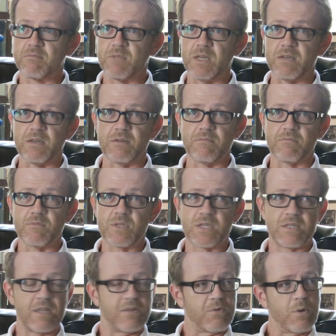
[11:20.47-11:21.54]

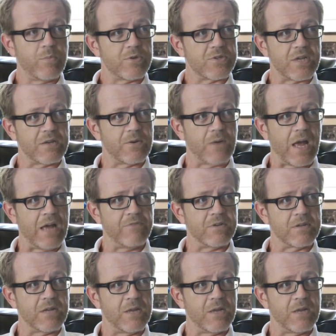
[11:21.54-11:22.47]
63% who haven't,